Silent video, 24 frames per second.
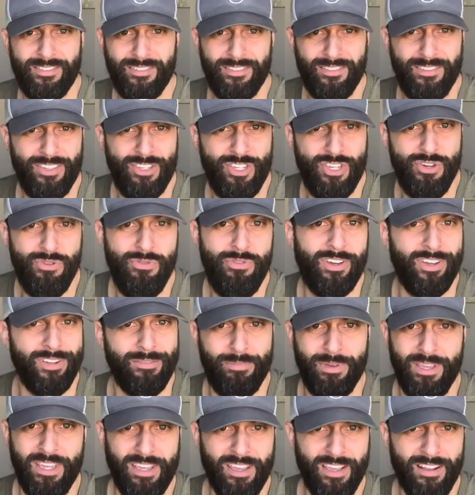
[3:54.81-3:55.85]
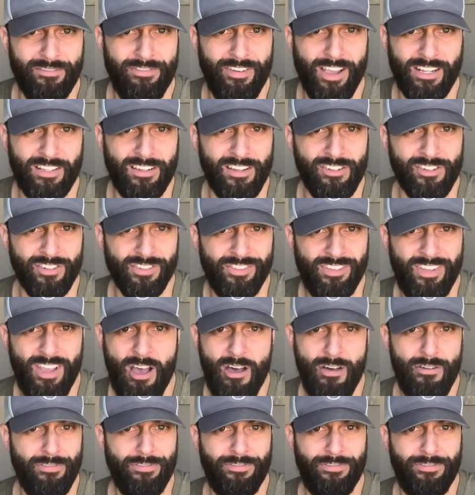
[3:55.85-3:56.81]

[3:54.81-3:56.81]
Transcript: you could be infecting yourself,